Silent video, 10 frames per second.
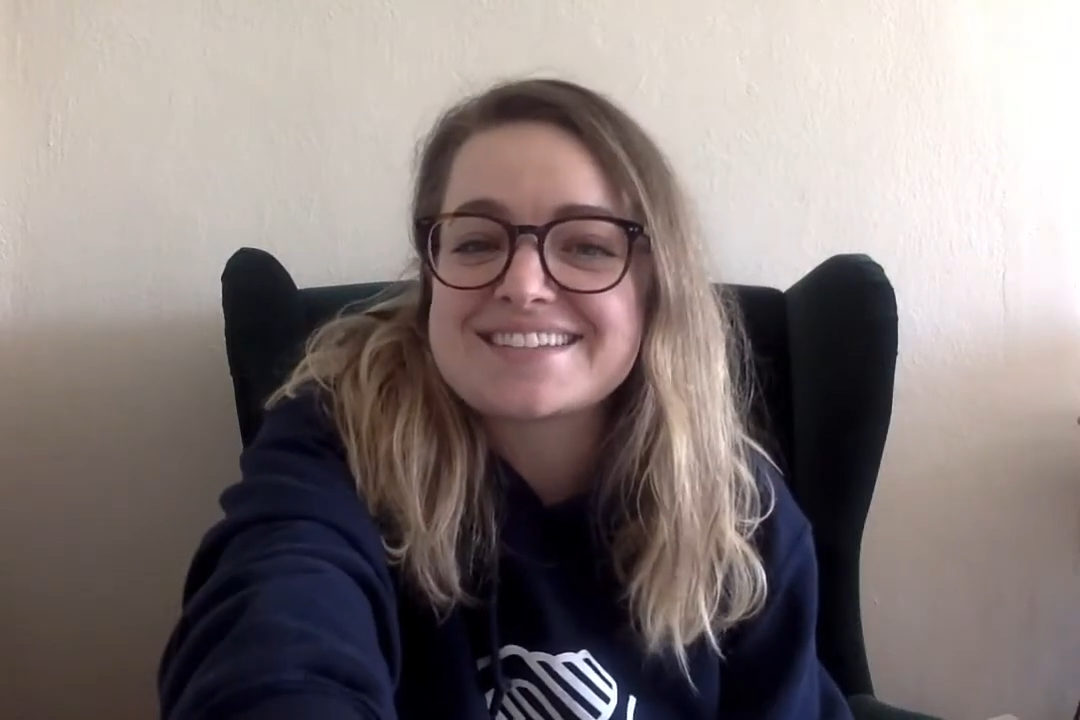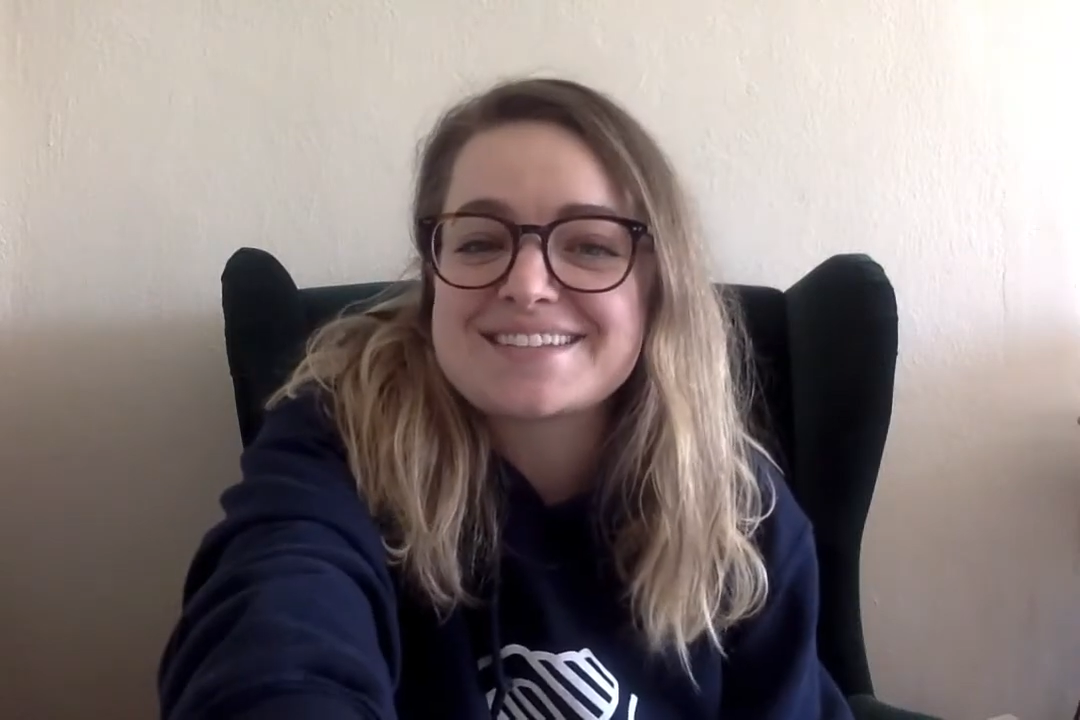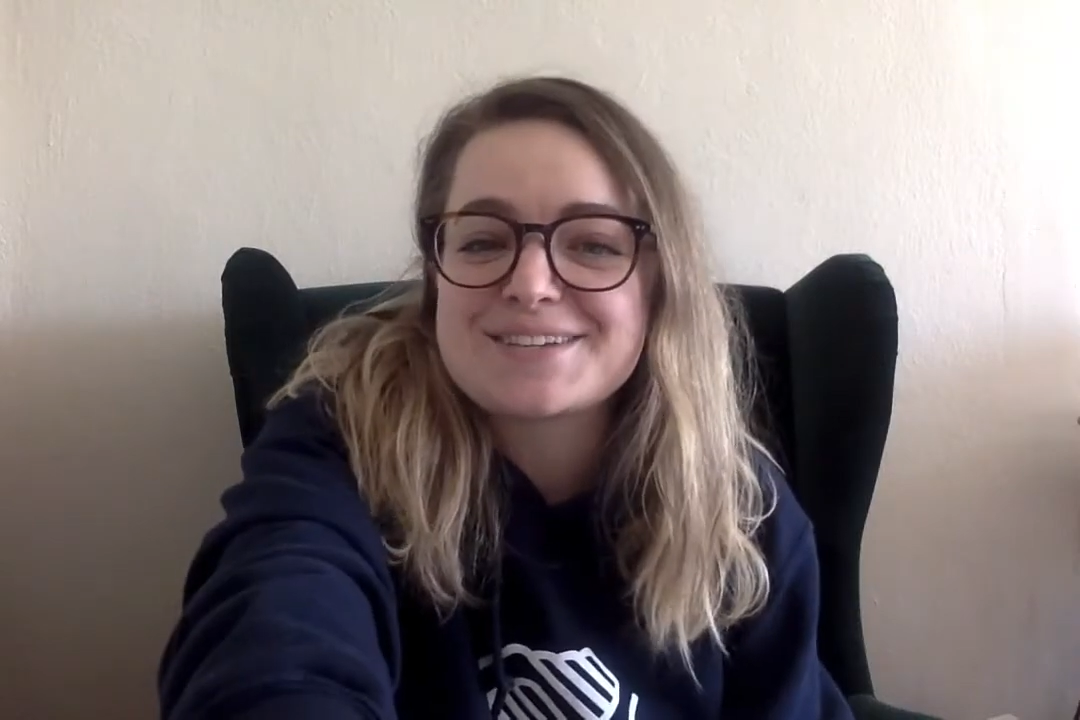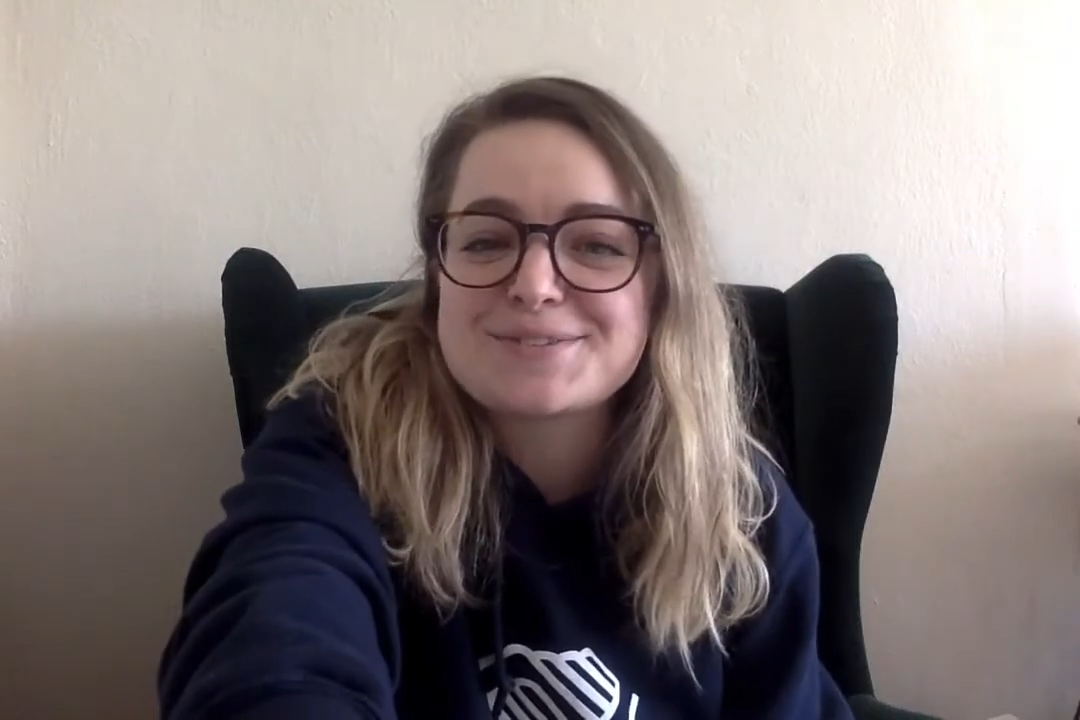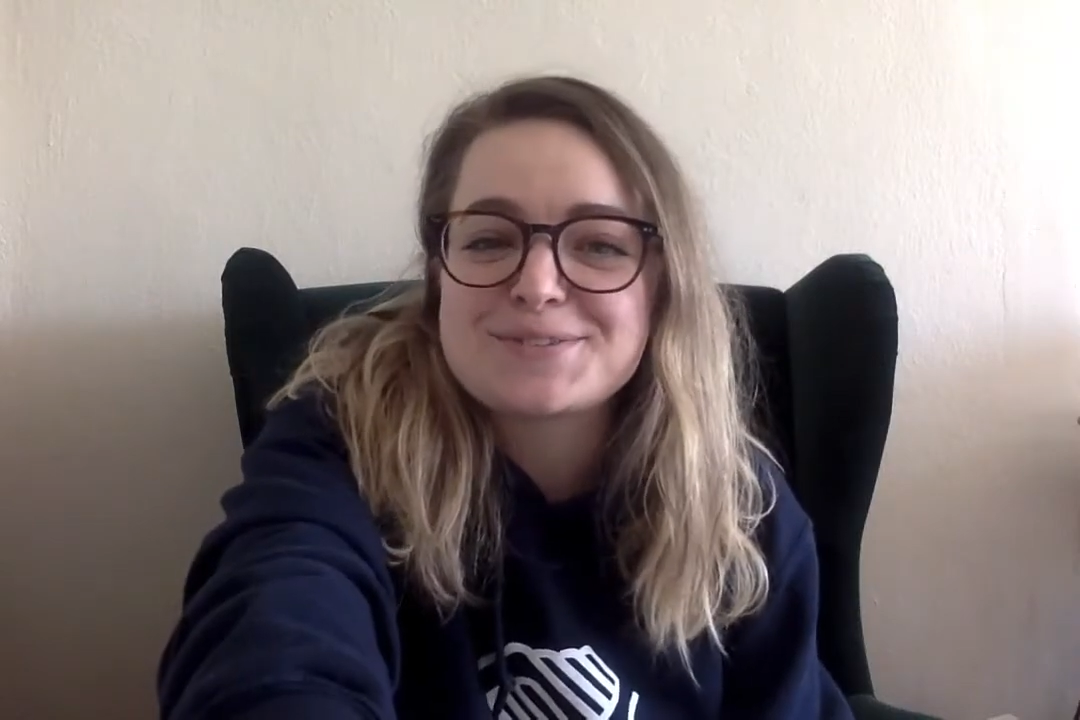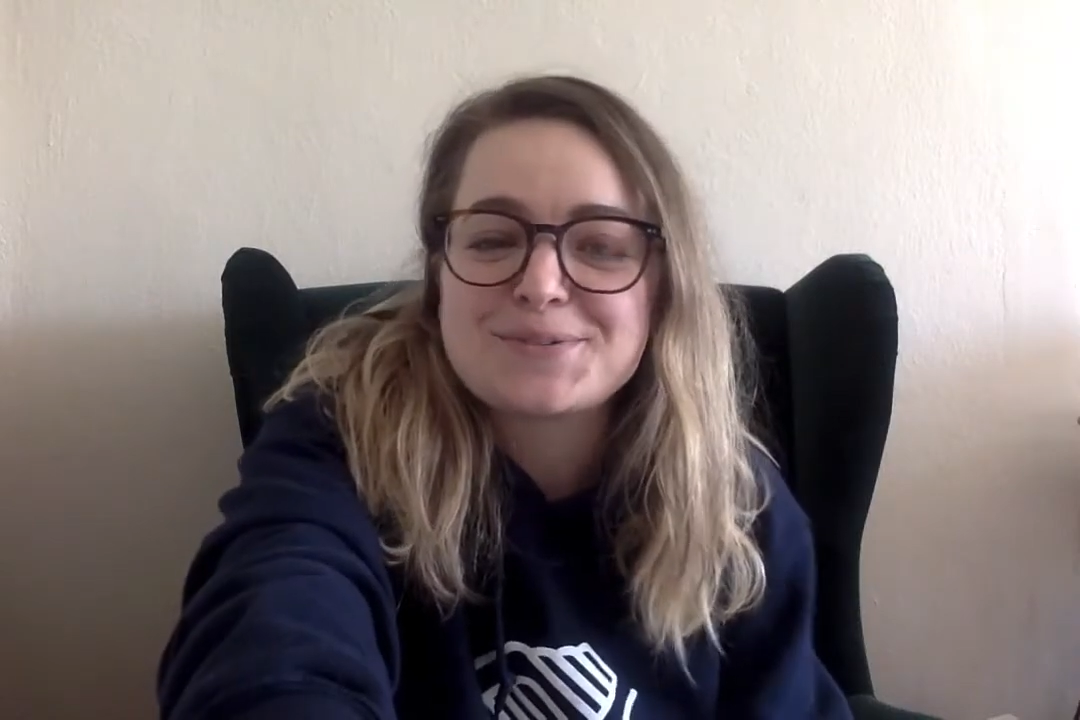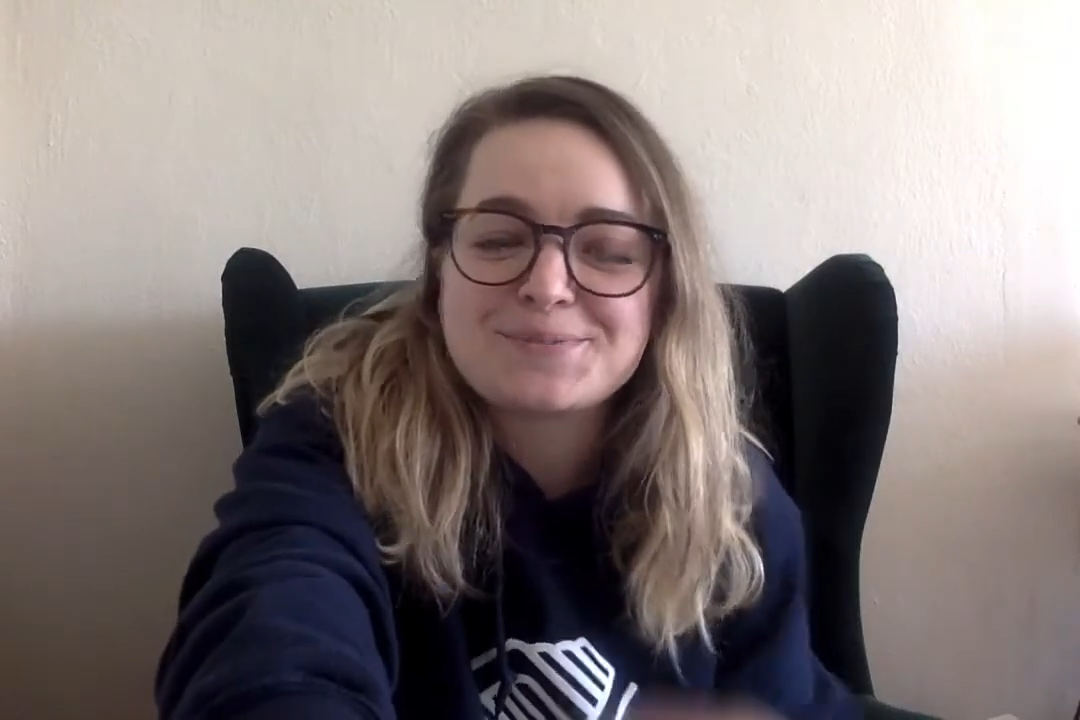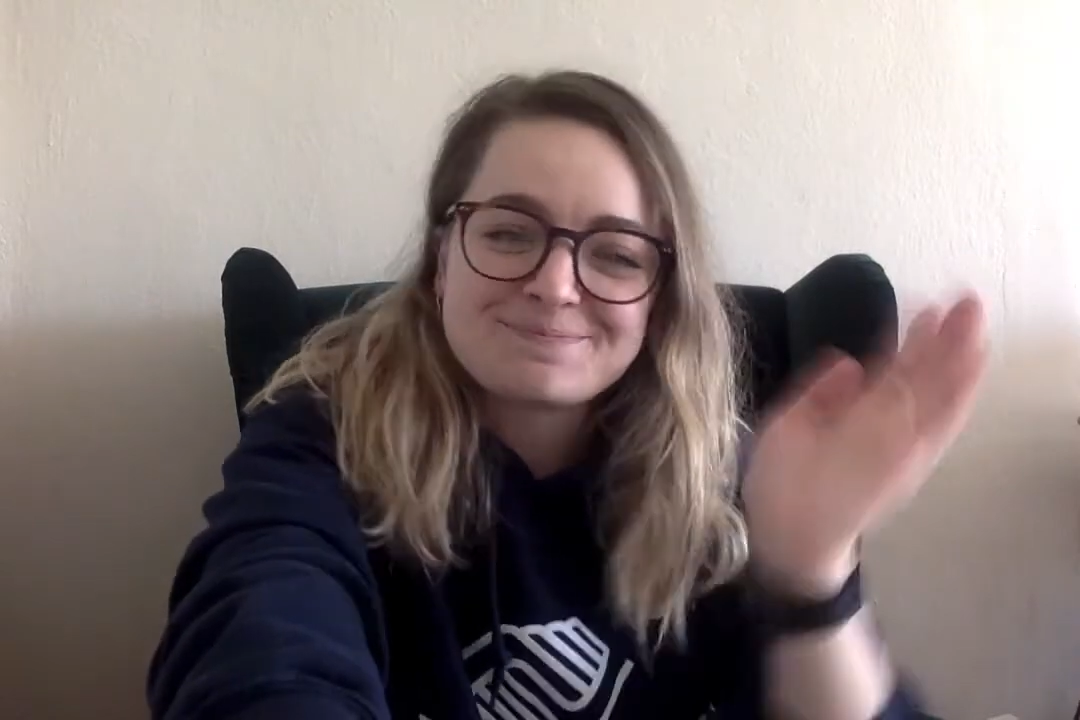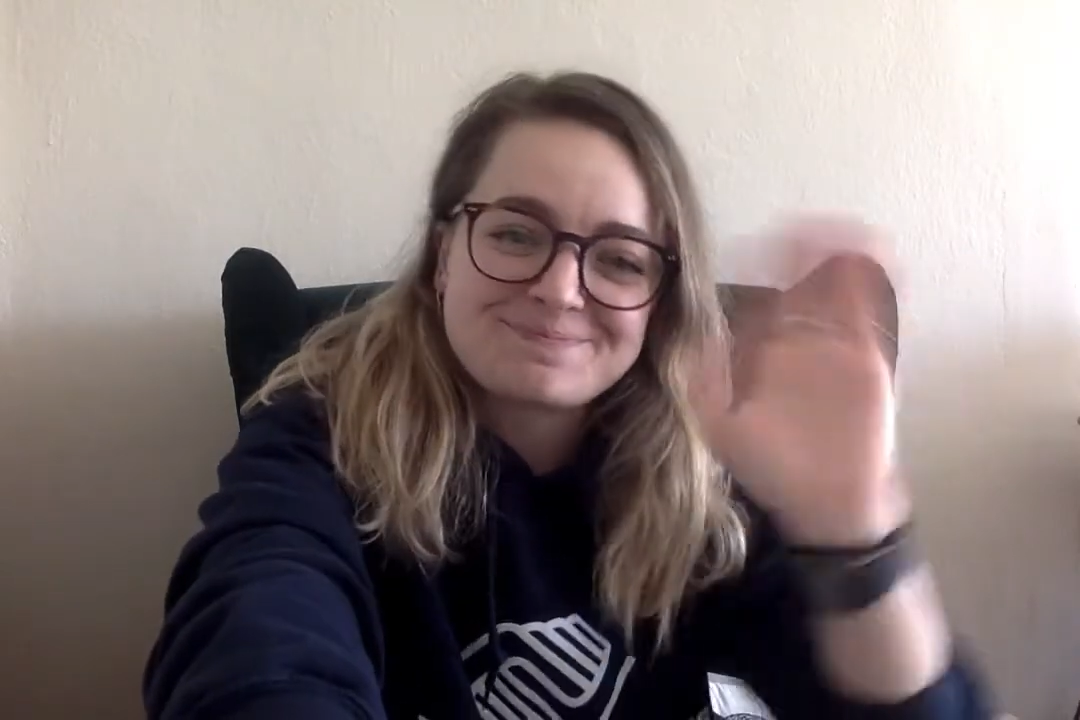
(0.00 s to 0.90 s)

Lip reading: see you soon.